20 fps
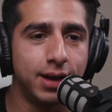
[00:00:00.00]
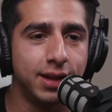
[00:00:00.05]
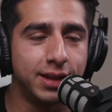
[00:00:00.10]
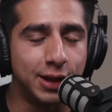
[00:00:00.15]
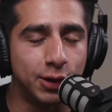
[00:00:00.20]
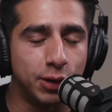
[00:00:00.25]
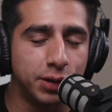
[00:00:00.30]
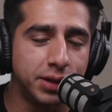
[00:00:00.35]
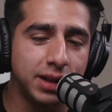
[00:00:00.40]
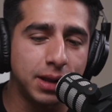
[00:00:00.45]

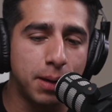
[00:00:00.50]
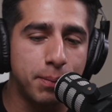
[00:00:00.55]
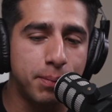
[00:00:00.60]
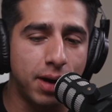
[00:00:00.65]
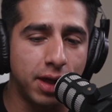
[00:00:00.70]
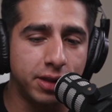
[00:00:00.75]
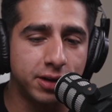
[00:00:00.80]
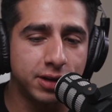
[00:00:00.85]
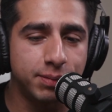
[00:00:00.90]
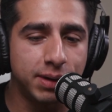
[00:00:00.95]
The only thing that
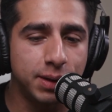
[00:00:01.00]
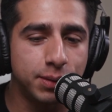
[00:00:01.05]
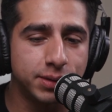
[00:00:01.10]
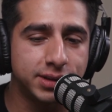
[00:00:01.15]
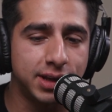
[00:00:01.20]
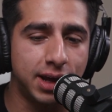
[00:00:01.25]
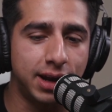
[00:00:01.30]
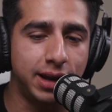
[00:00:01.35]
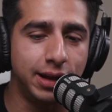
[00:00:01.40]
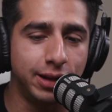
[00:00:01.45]
bothered me
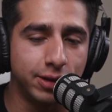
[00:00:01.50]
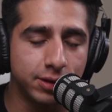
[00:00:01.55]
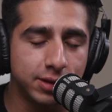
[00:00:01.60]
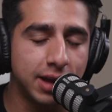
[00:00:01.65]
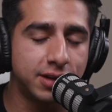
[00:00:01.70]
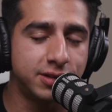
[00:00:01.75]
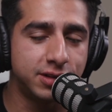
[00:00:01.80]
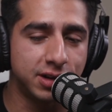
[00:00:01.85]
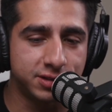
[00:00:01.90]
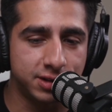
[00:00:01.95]
was that he looked
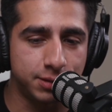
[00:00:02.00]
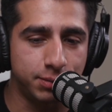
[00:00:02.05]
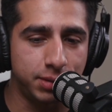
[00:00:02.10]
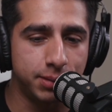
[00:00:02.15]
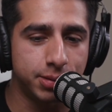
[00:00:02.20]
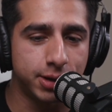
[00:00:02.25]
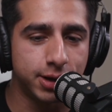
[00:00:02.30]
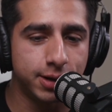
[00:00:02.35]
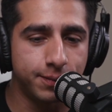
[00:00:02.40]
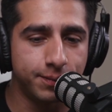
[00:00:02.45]
like Justin
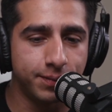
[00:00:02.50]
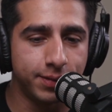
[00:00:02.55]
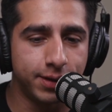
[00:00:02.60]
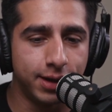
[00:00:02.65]
Bieber.